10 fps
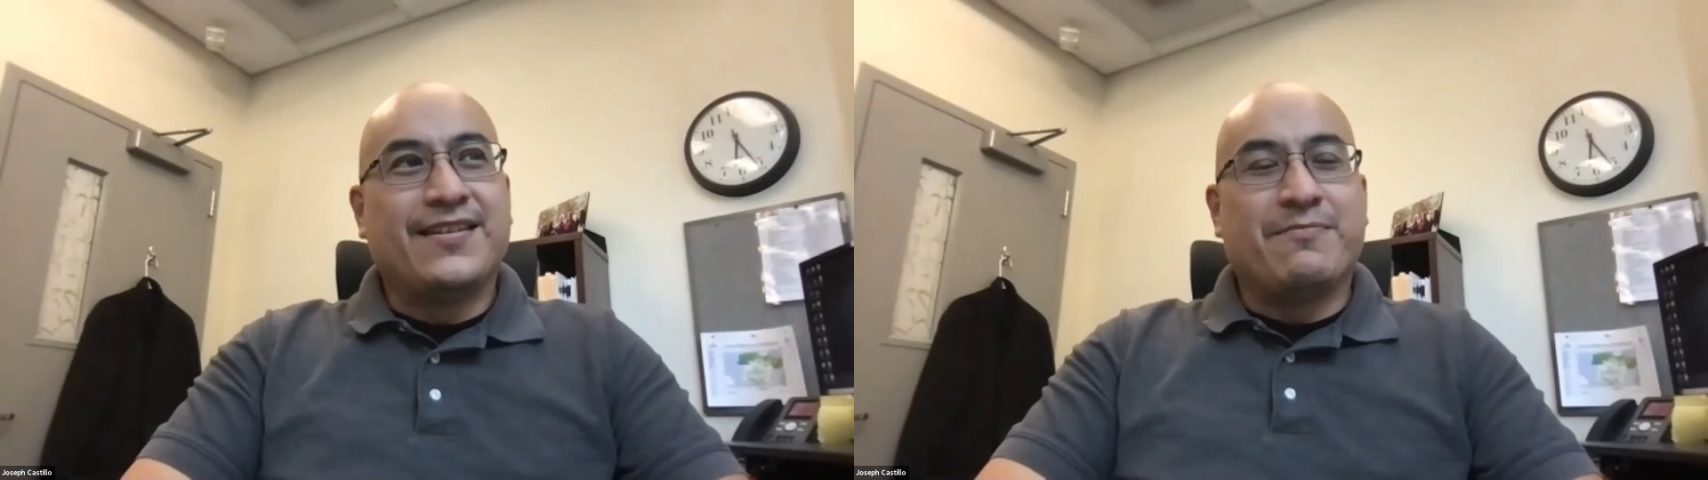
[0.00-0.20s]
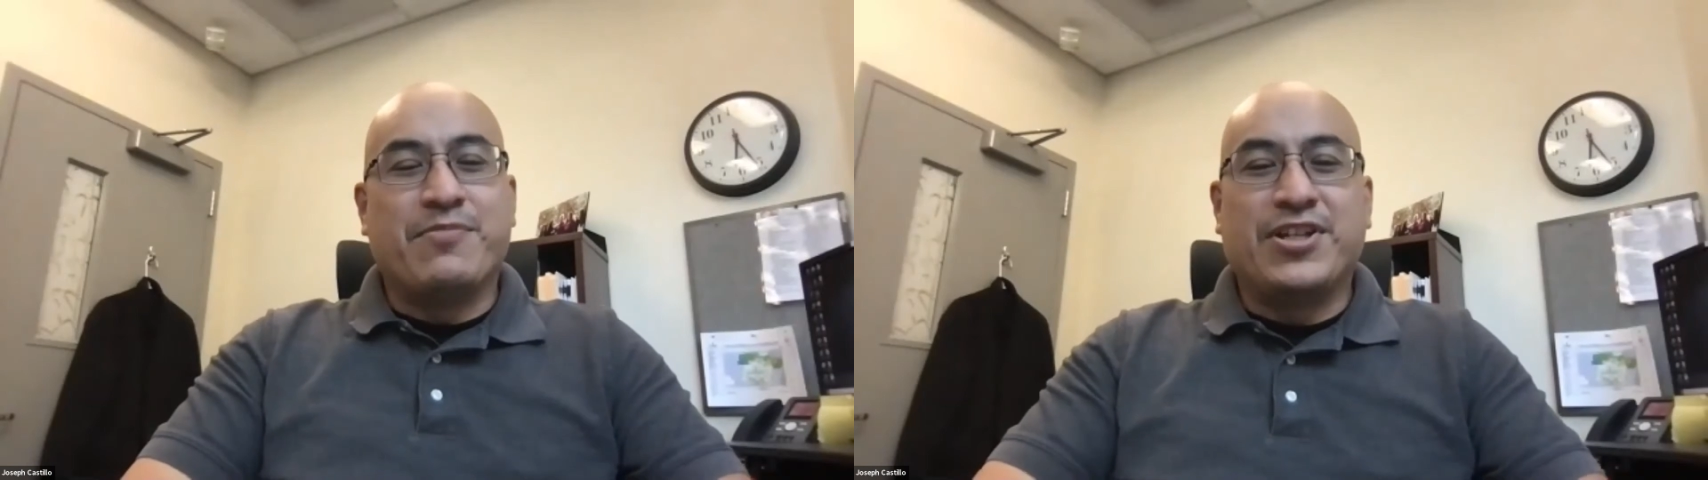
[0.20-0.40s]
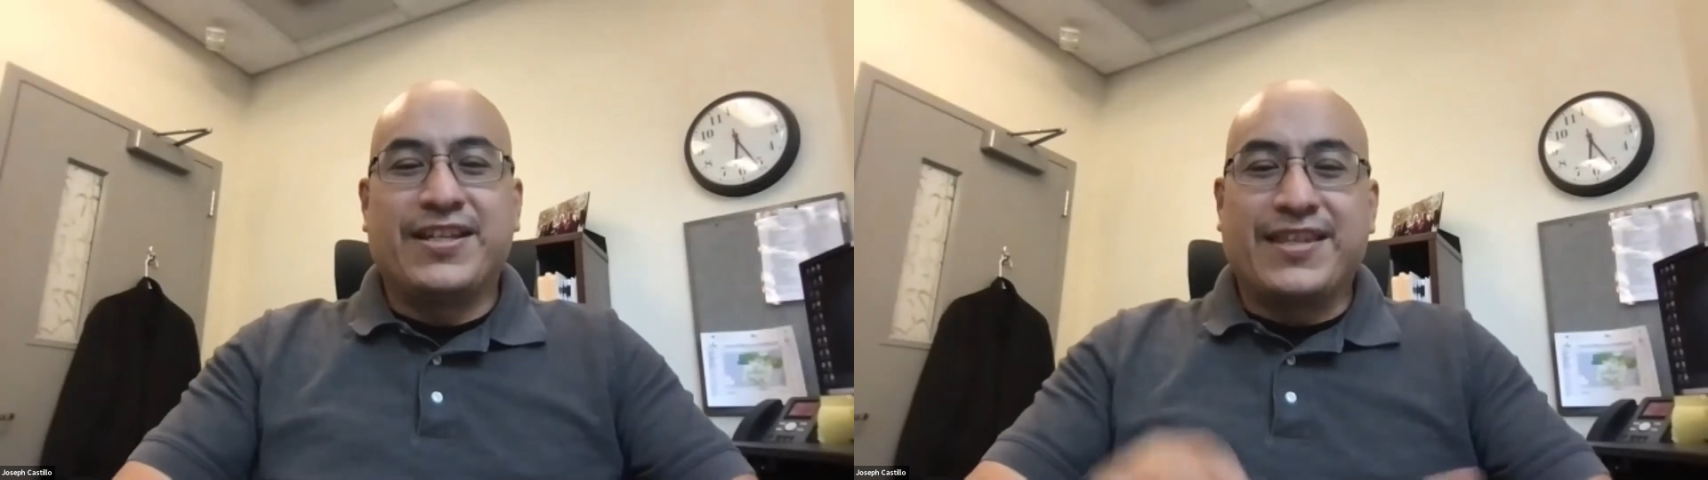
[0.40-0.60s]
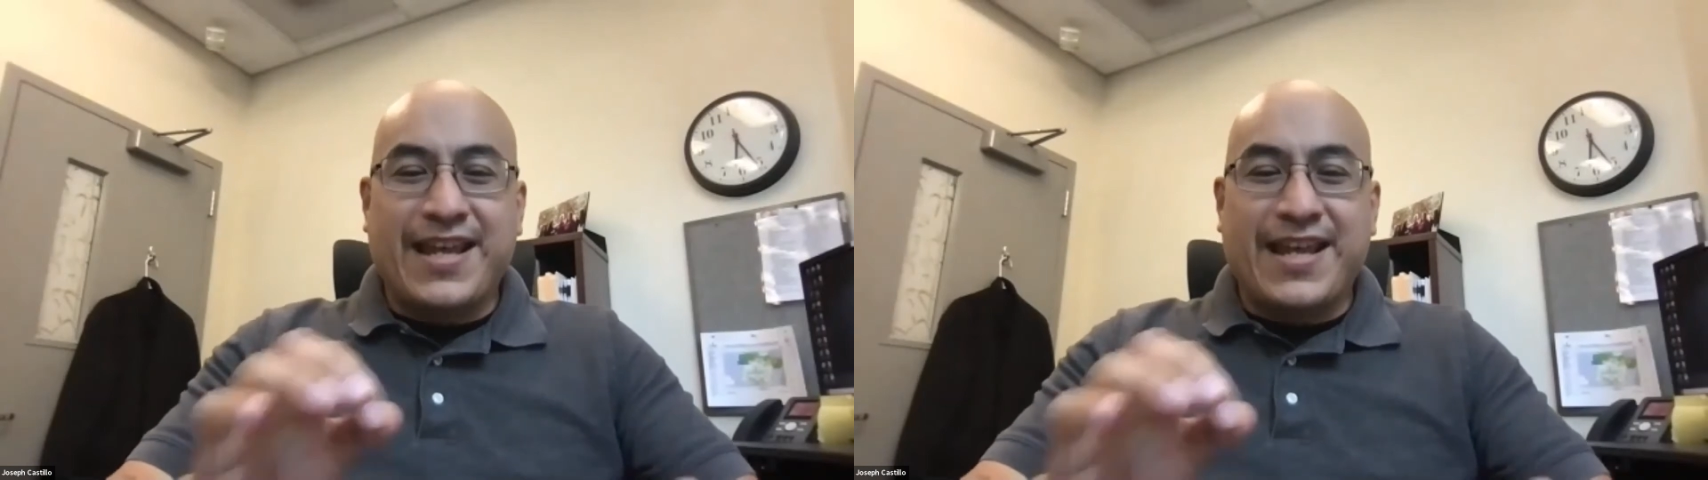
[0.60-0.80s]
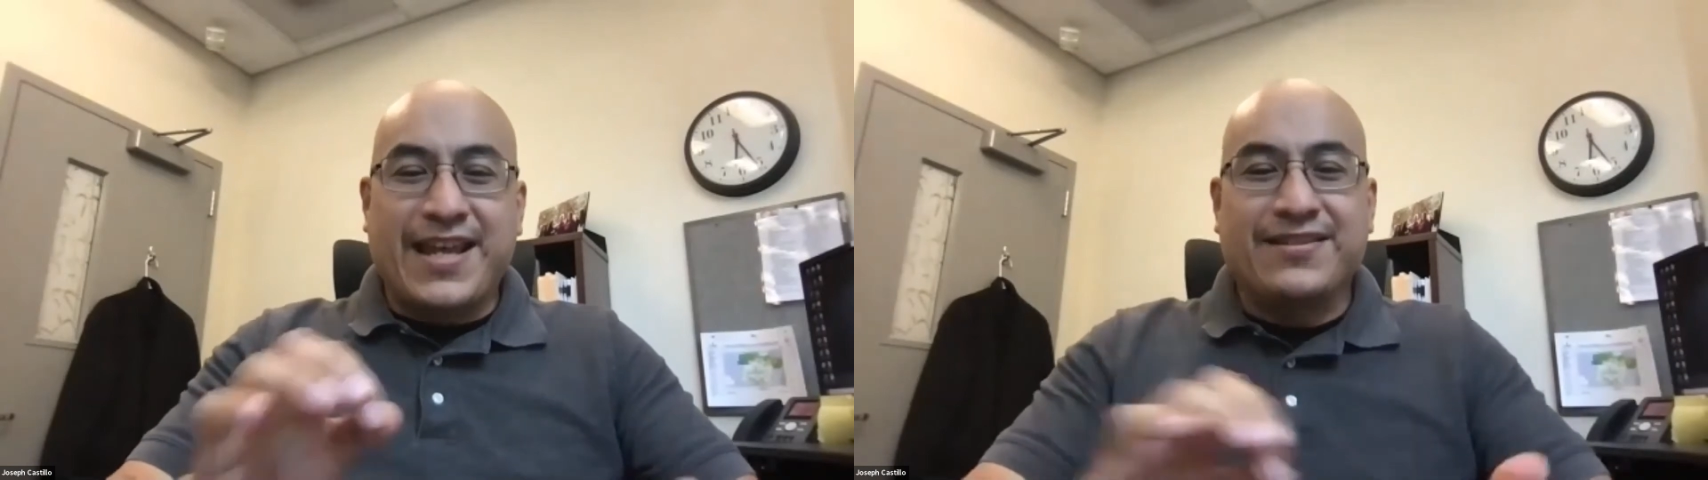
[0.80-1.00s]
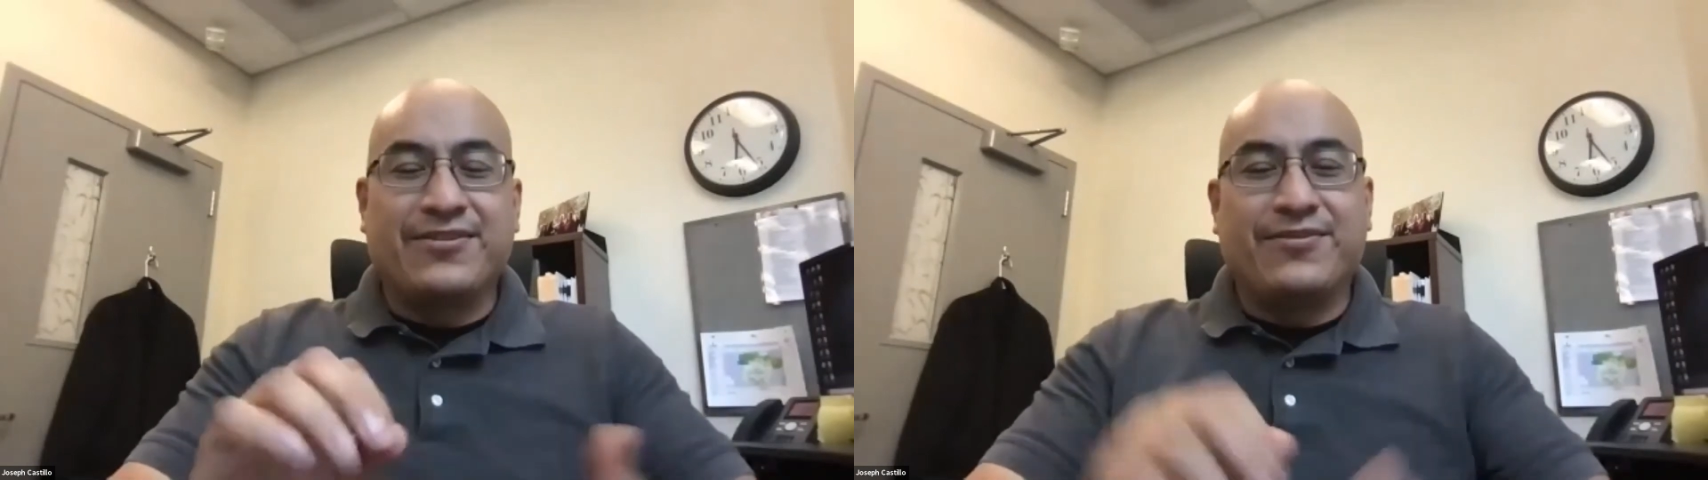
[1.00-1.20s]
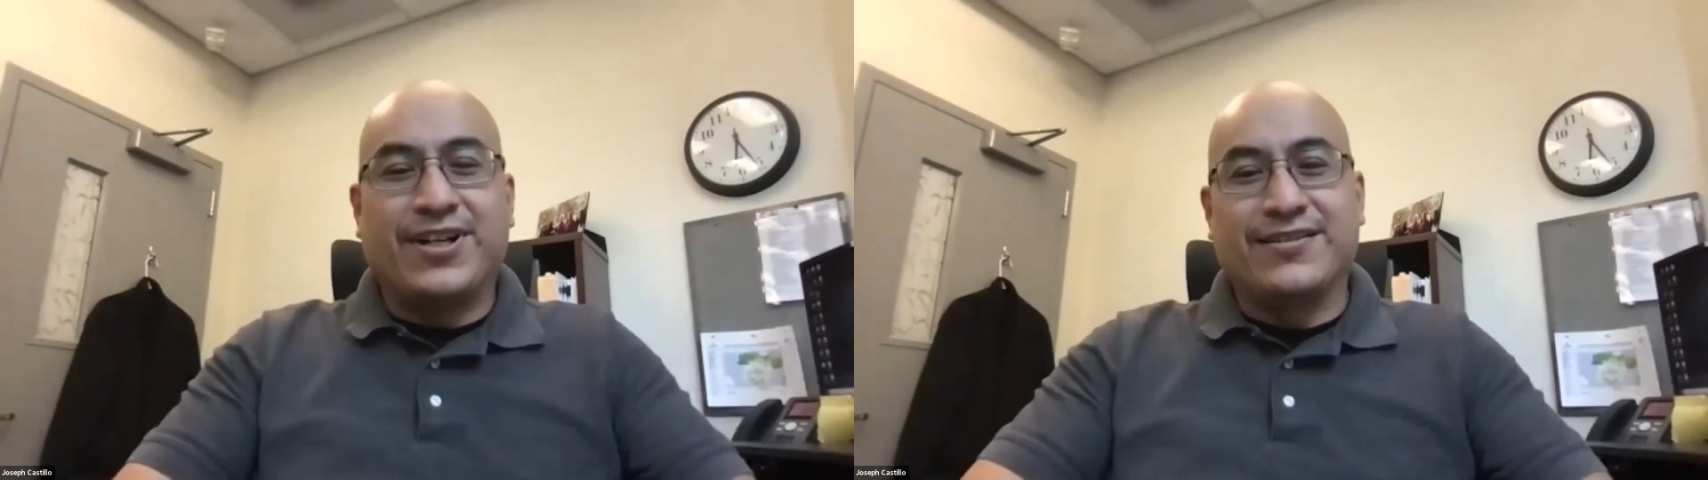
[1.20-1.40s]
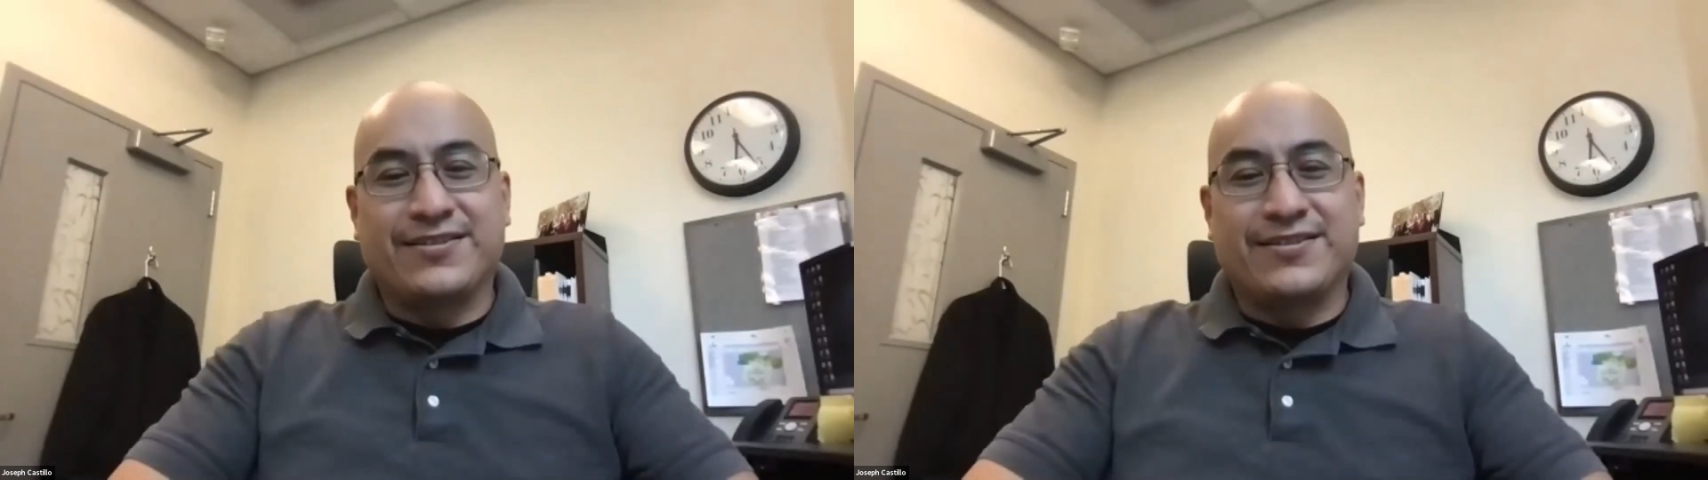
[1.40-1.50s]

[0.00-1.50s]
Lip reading: billing that has to go on.